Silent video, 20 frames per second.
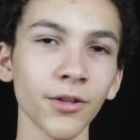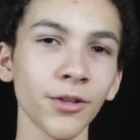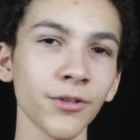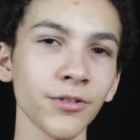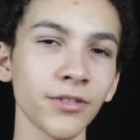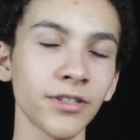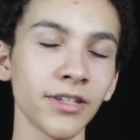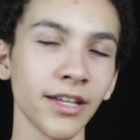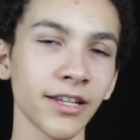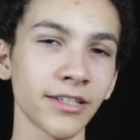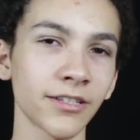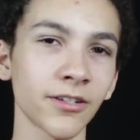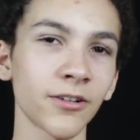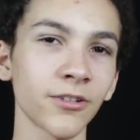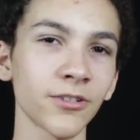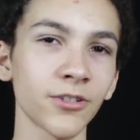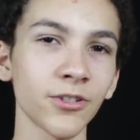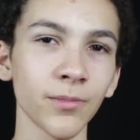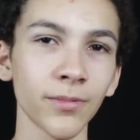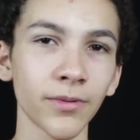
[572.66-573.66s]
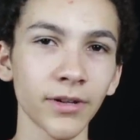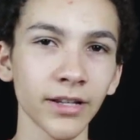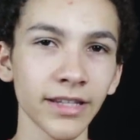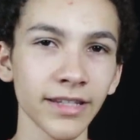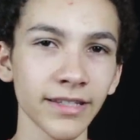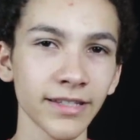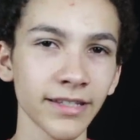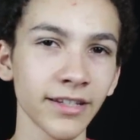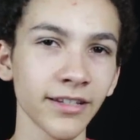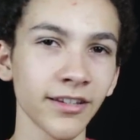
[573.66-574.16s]
Although snakes are super
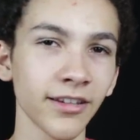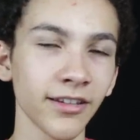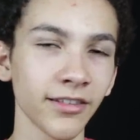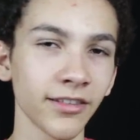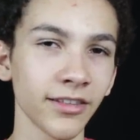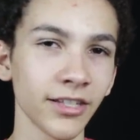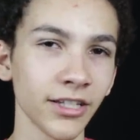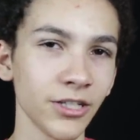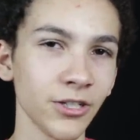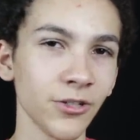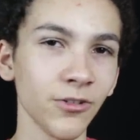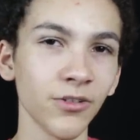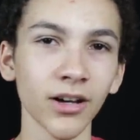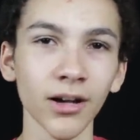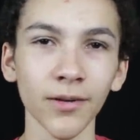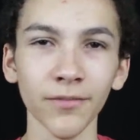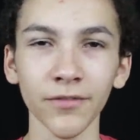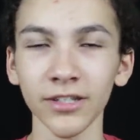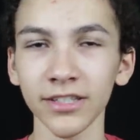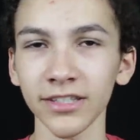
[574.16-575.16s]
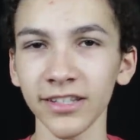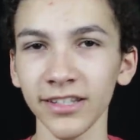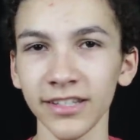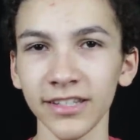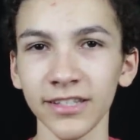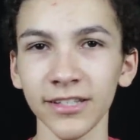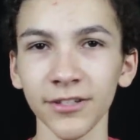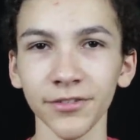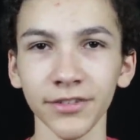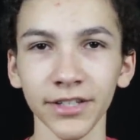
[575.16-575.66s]
easy, they do obviously
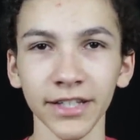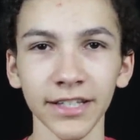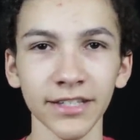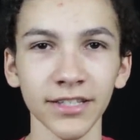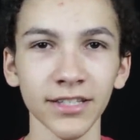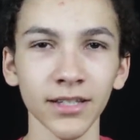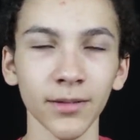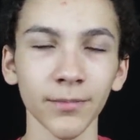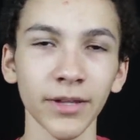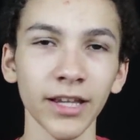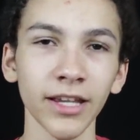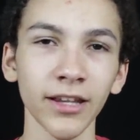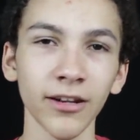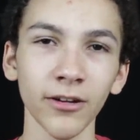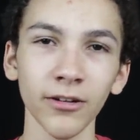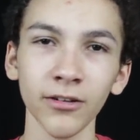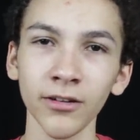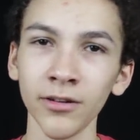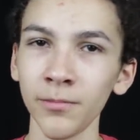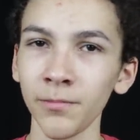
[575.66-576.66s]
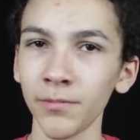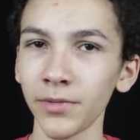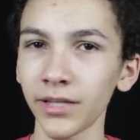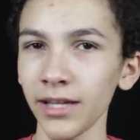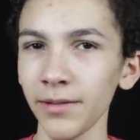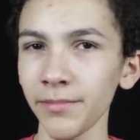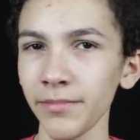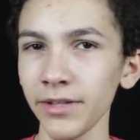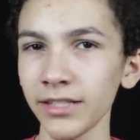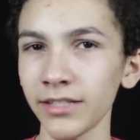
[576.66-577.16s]
still need some care, but
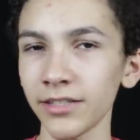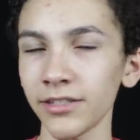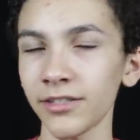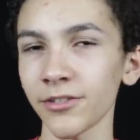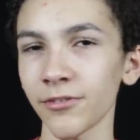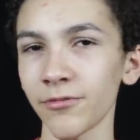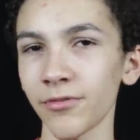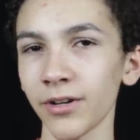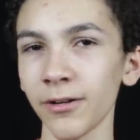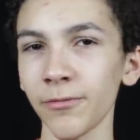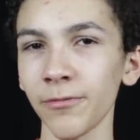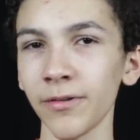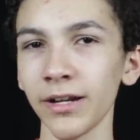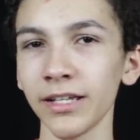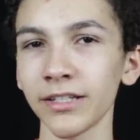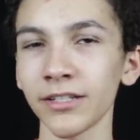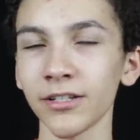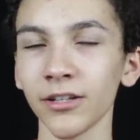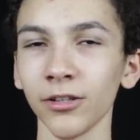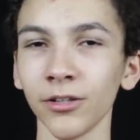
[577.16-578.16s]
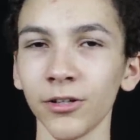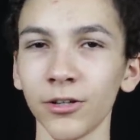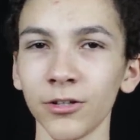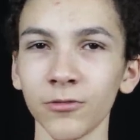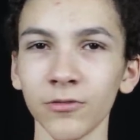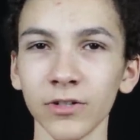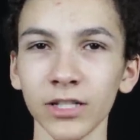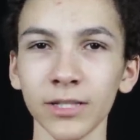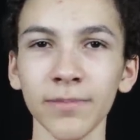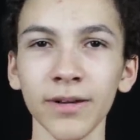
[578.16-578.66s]
that means it's a great way to
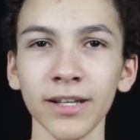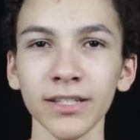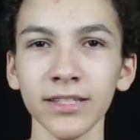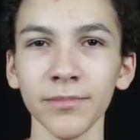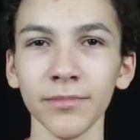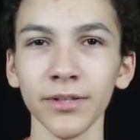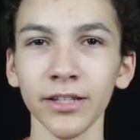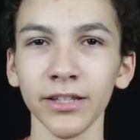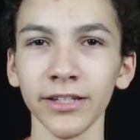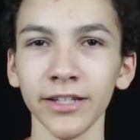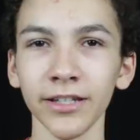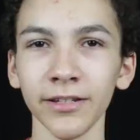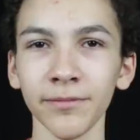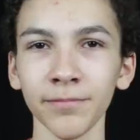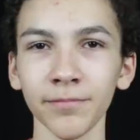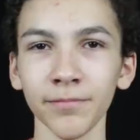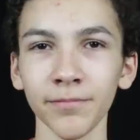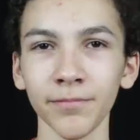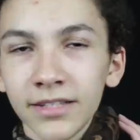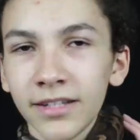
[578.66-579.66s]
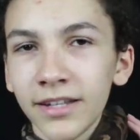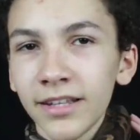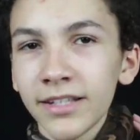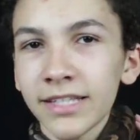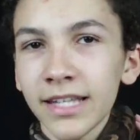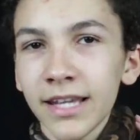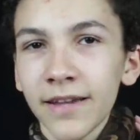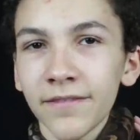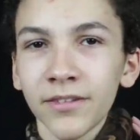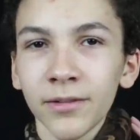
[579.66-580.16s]
learn responsibility.
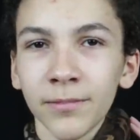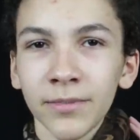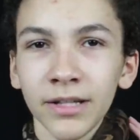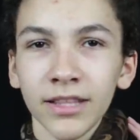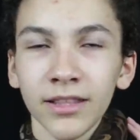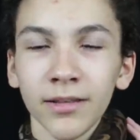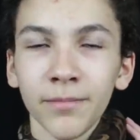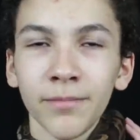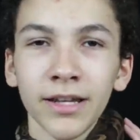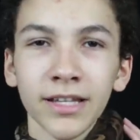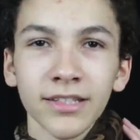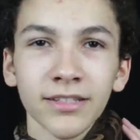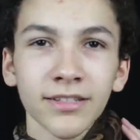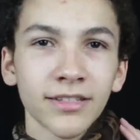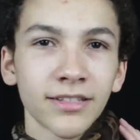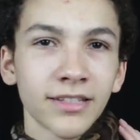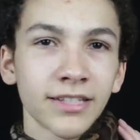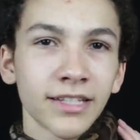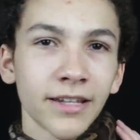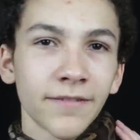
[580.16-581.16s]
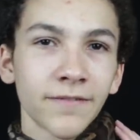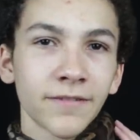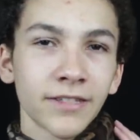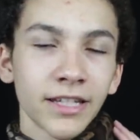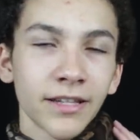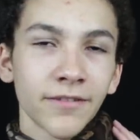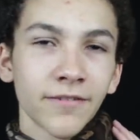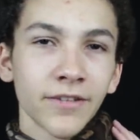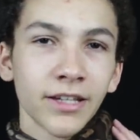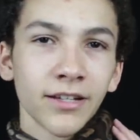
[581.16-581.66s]
Snakes have to be the best safe
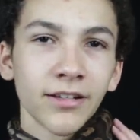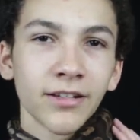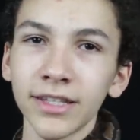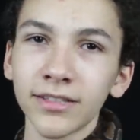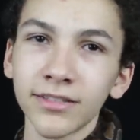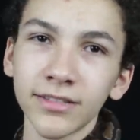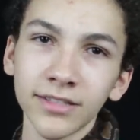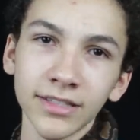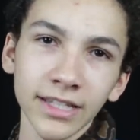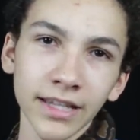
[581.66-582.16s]
spacing.